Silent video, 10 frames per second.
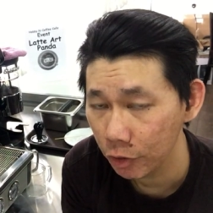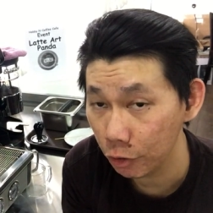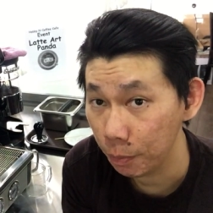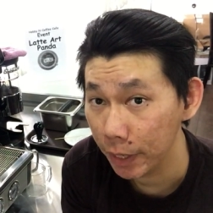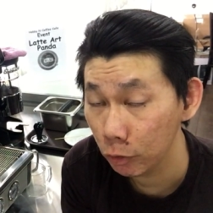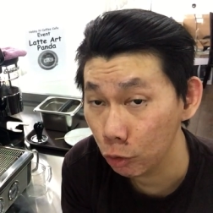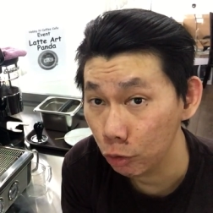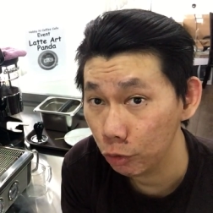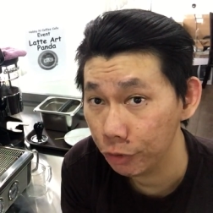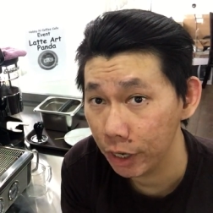You spend
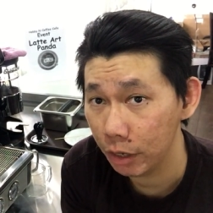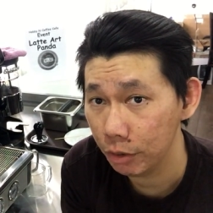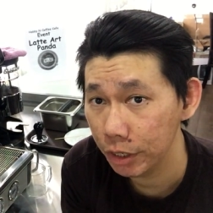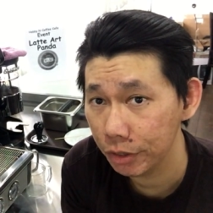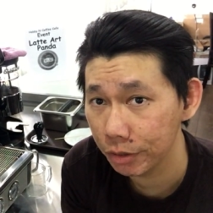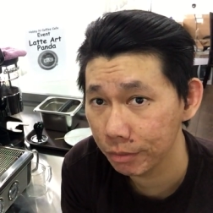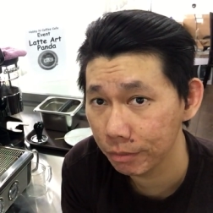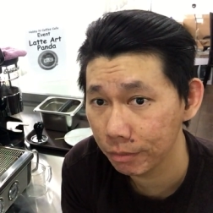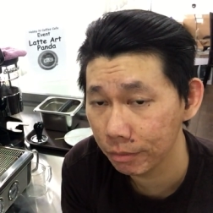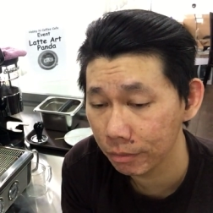2 to 3 hours
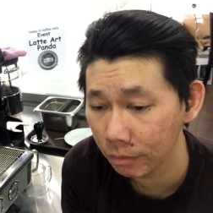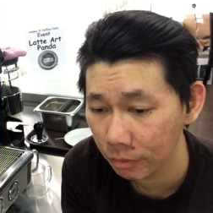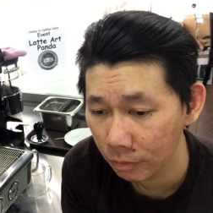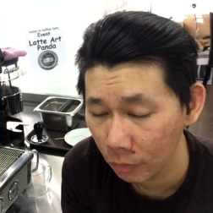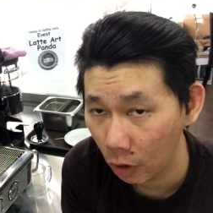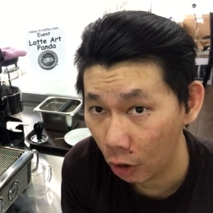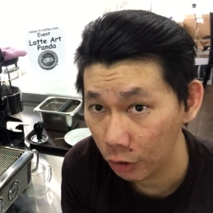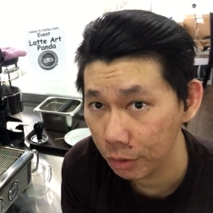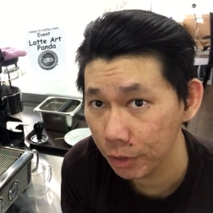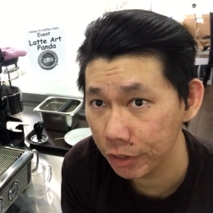
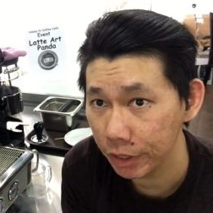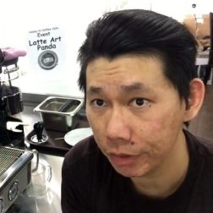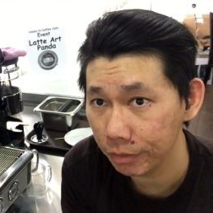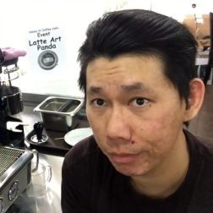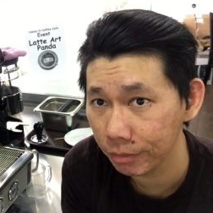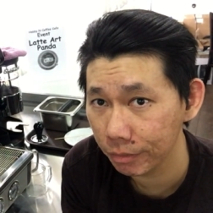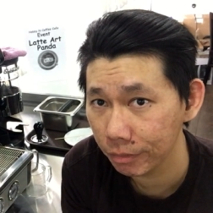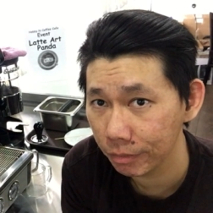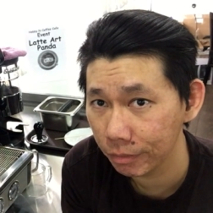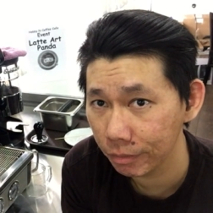on the machine,
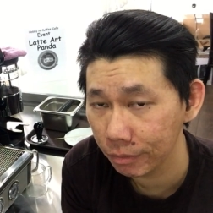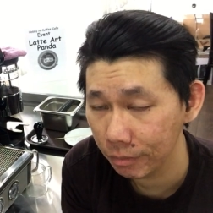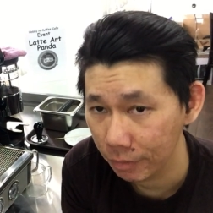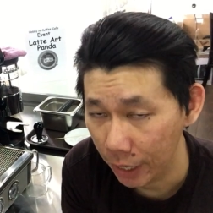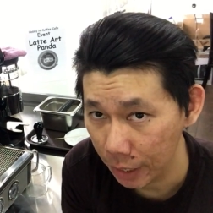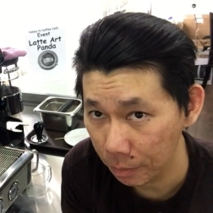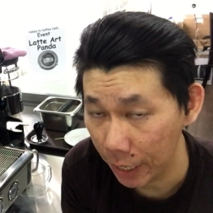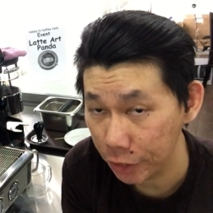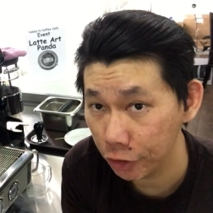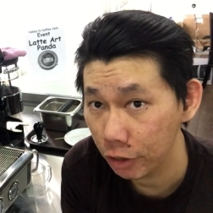and
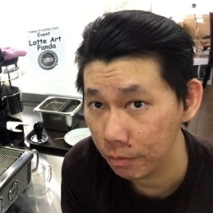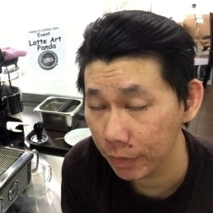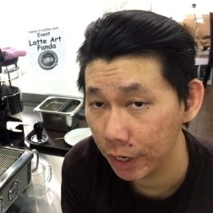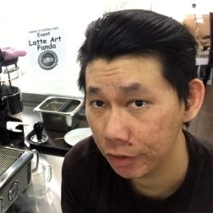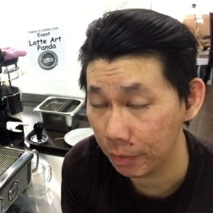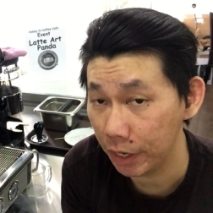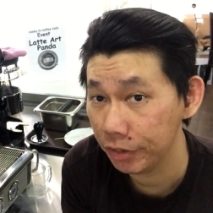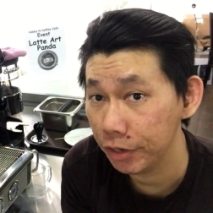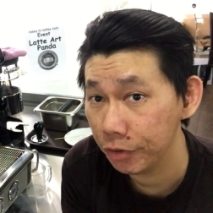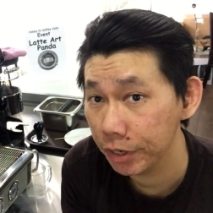my job as a
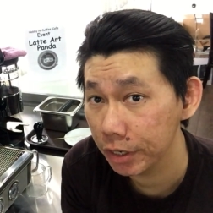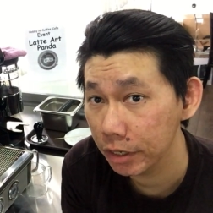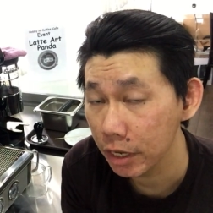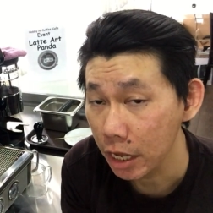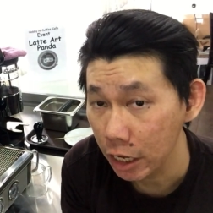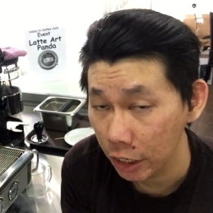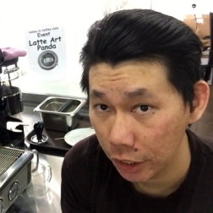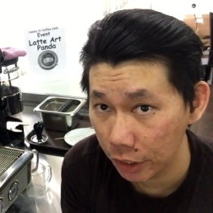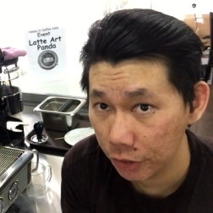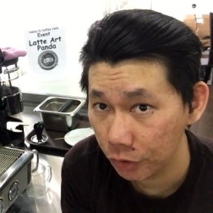barista trainer
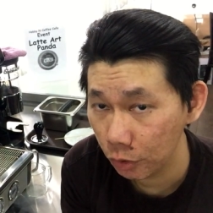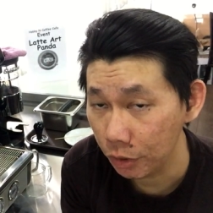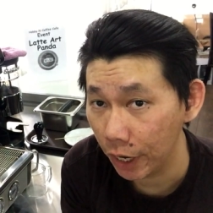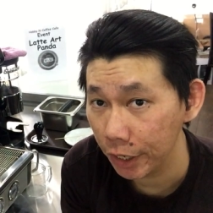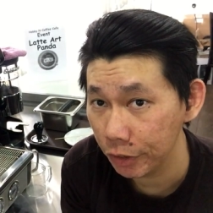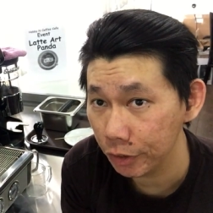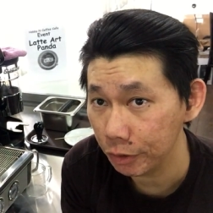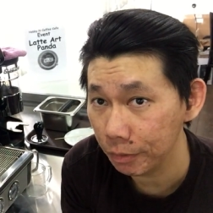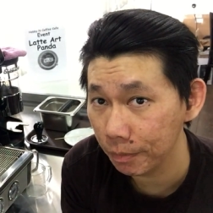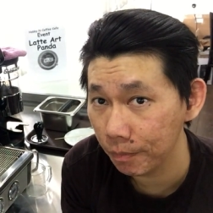is to guide
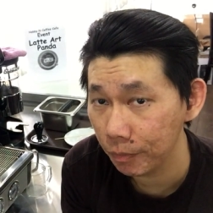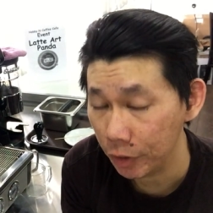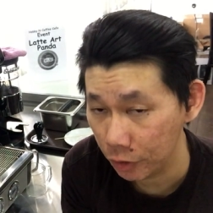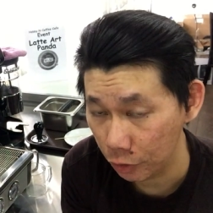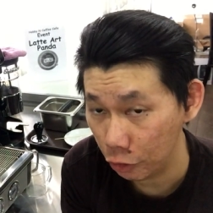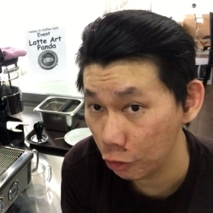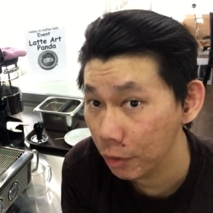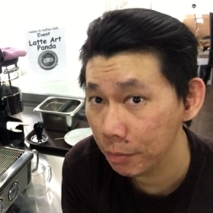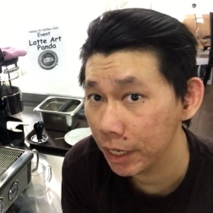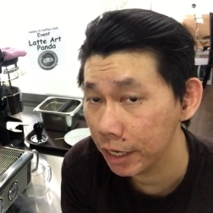you. So you'll
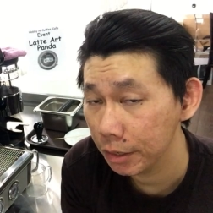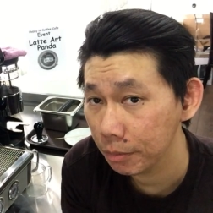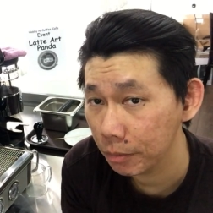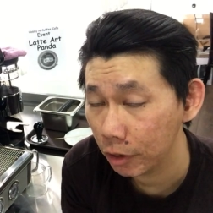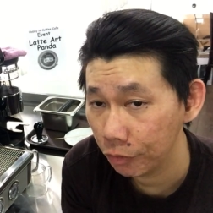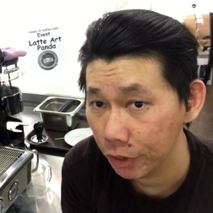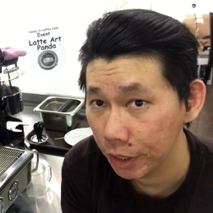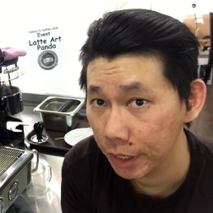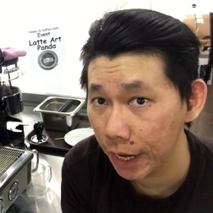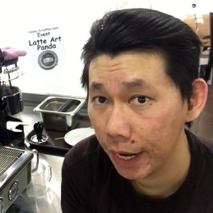be making the
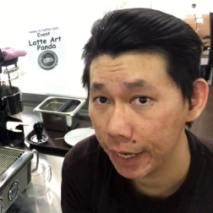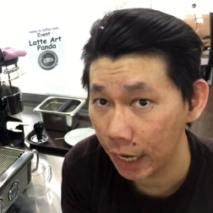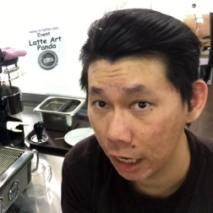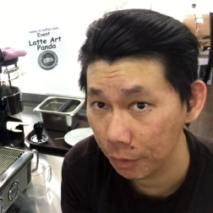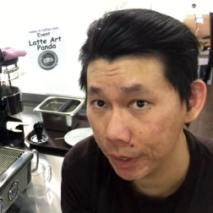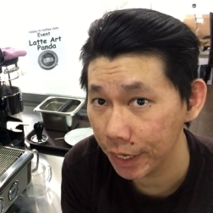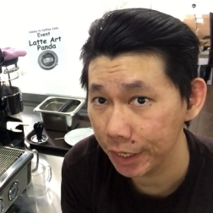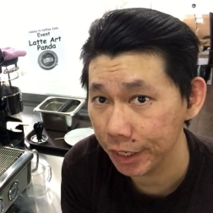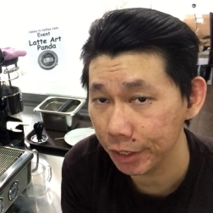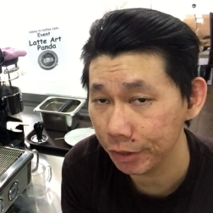coffee and I'll be
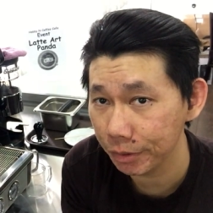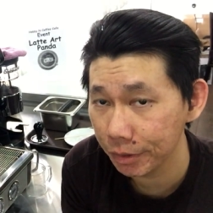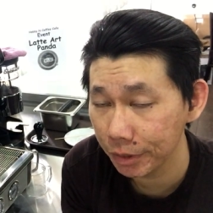guiding you.